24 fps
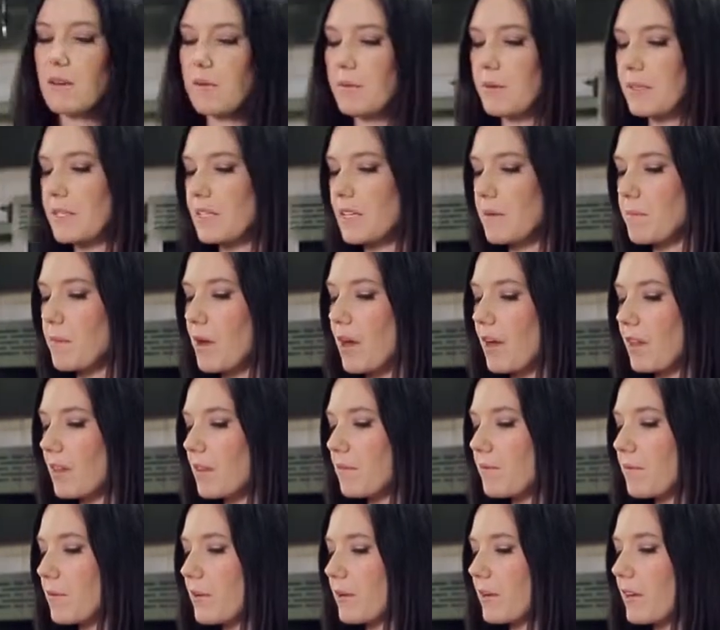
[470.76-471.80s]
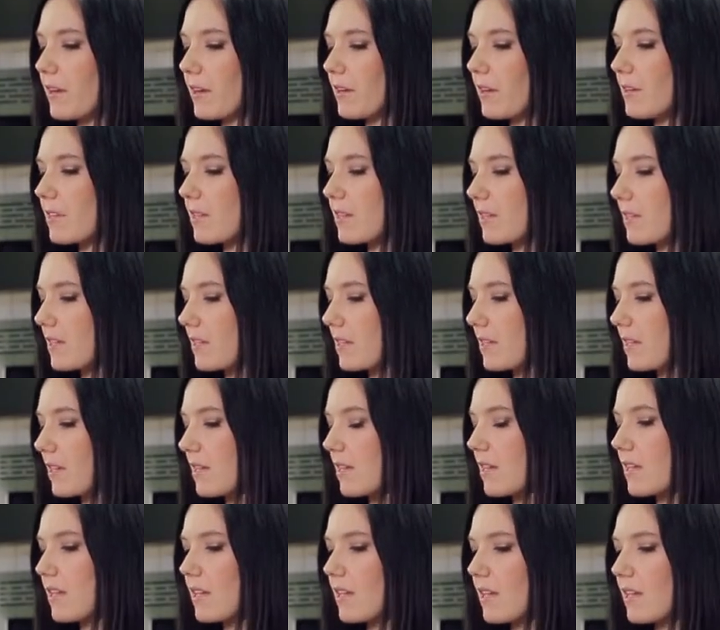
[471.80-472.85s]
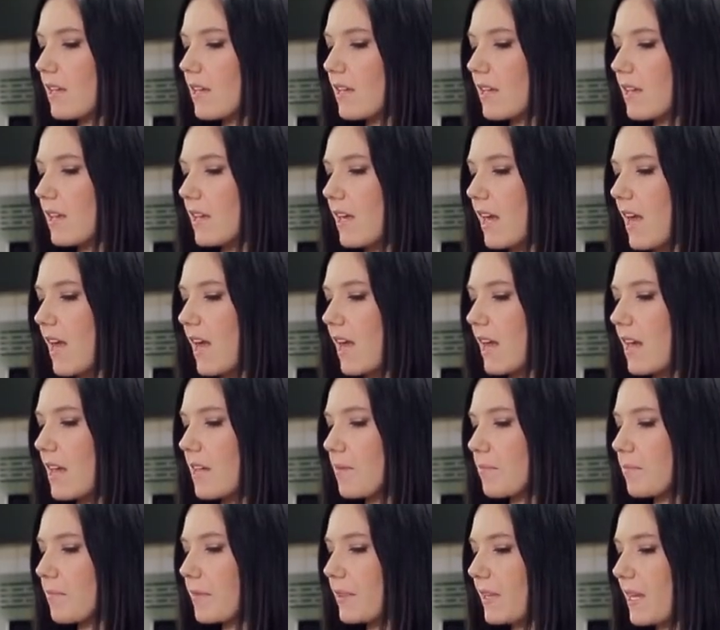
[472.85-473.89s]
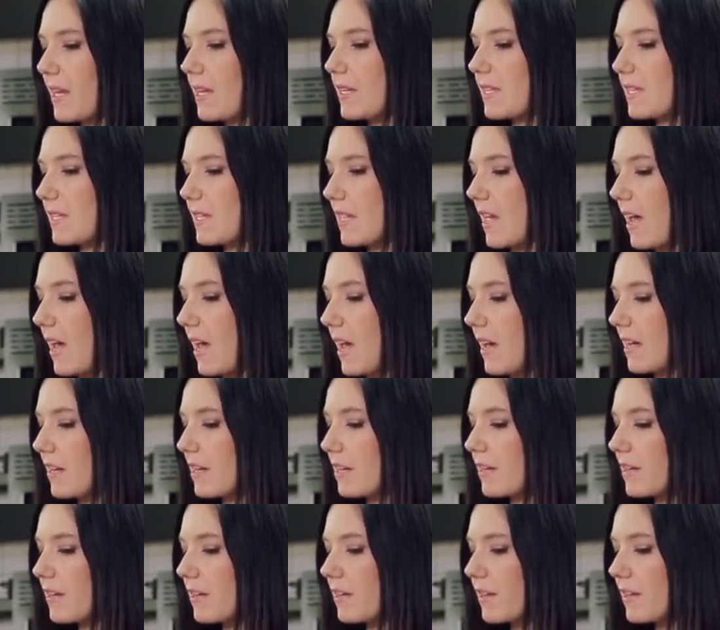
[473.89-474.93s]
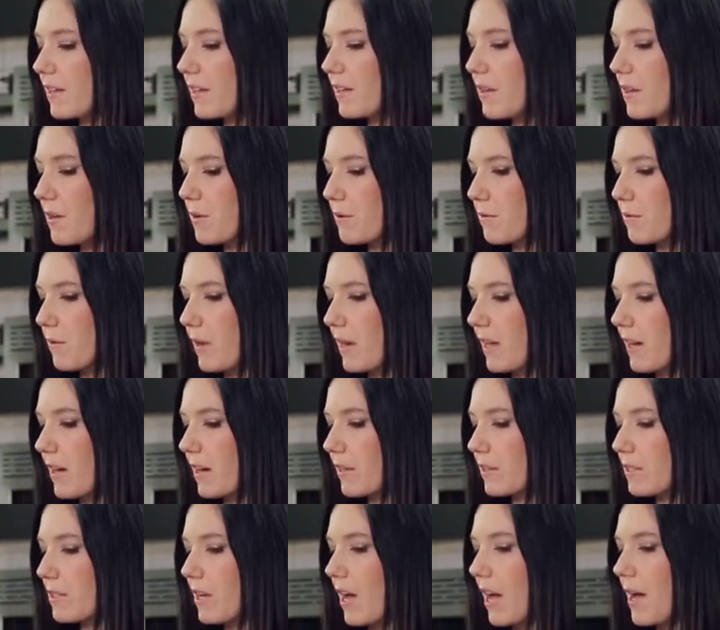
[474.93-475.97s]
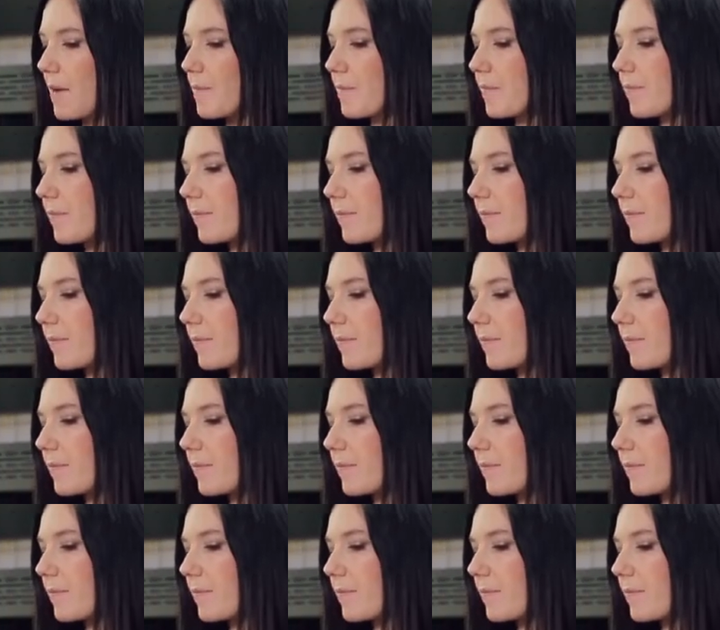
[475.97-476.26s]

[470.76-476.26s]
with some olive oil and place that right on top.